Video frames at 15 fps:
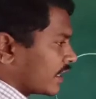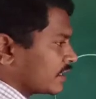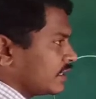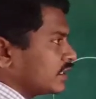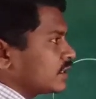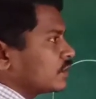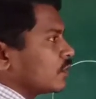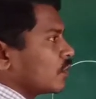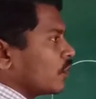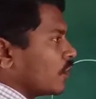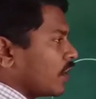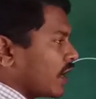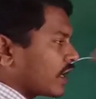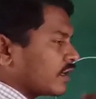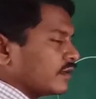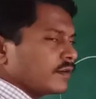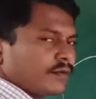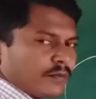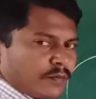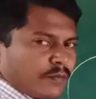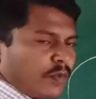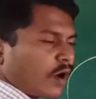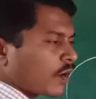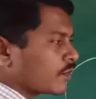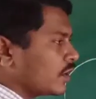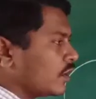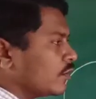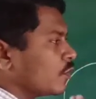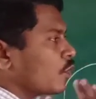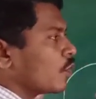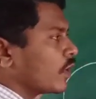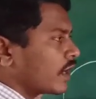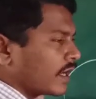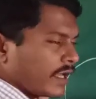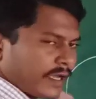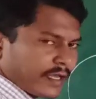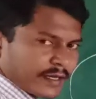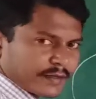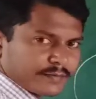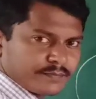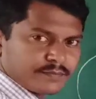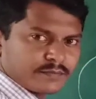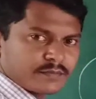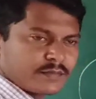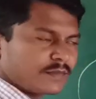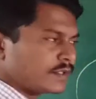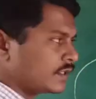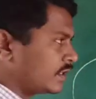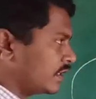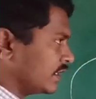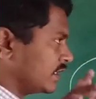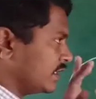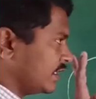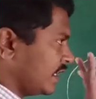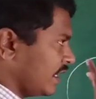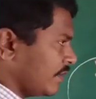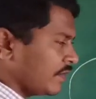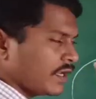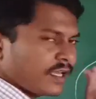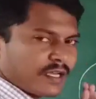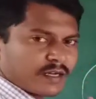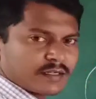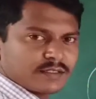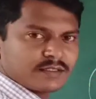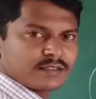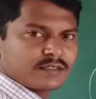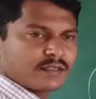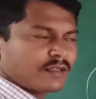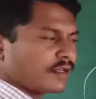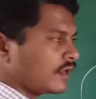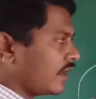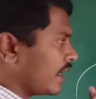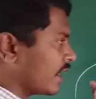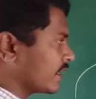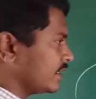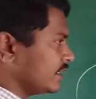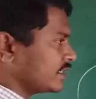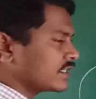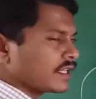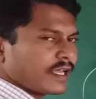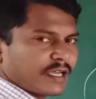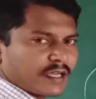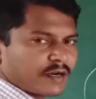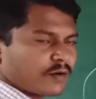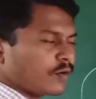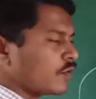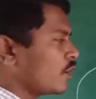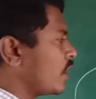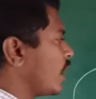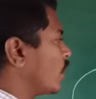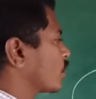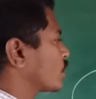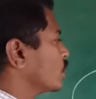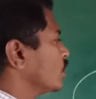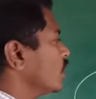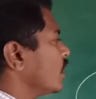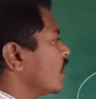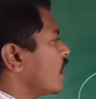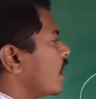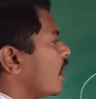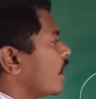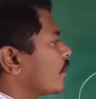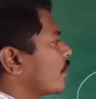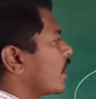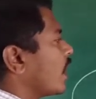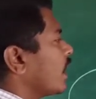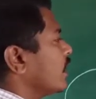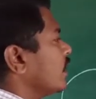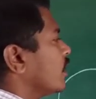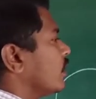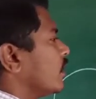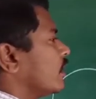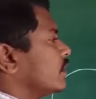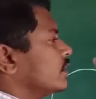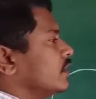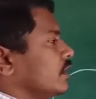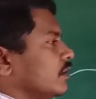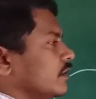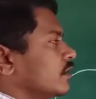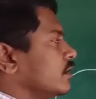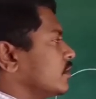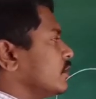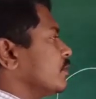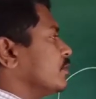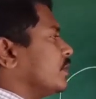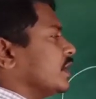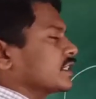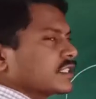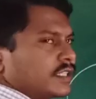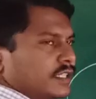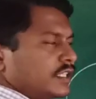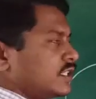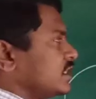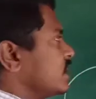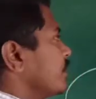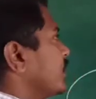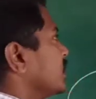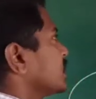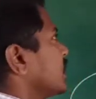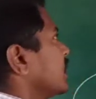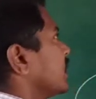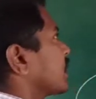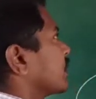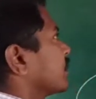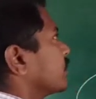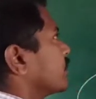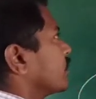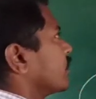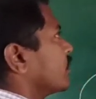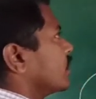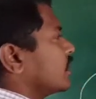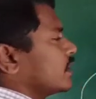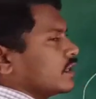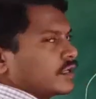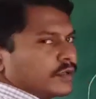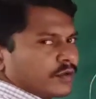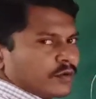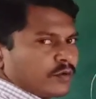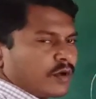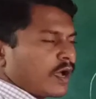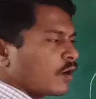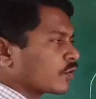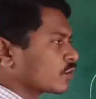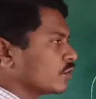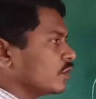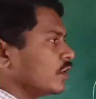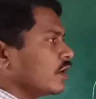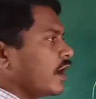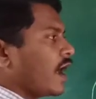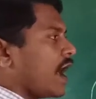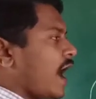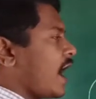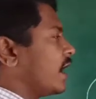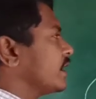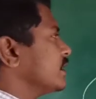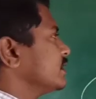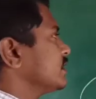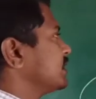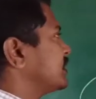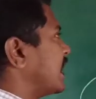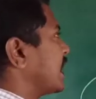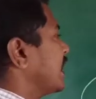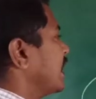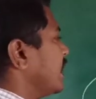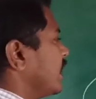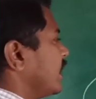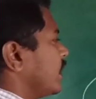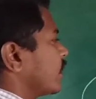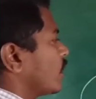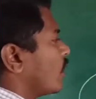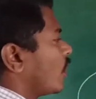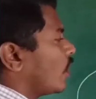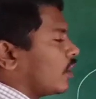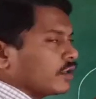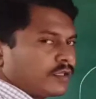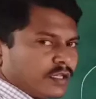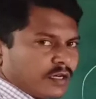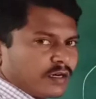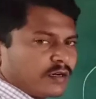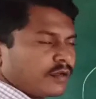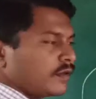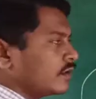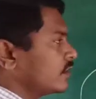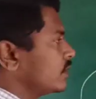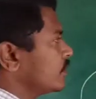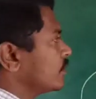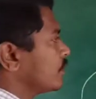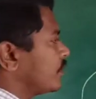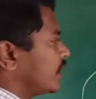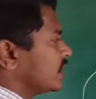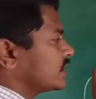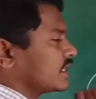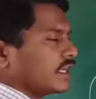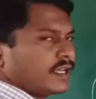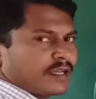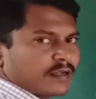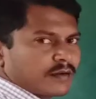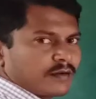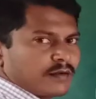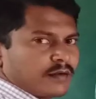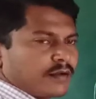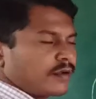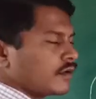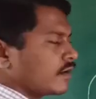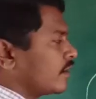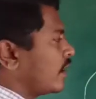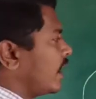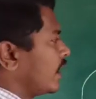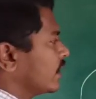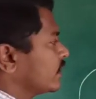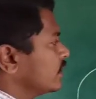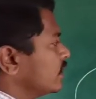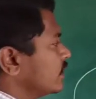this we are form a one layer. The same layer, like this layer, we have to apply on the first. This is the first layer. We have to add a second layer on the first layer, like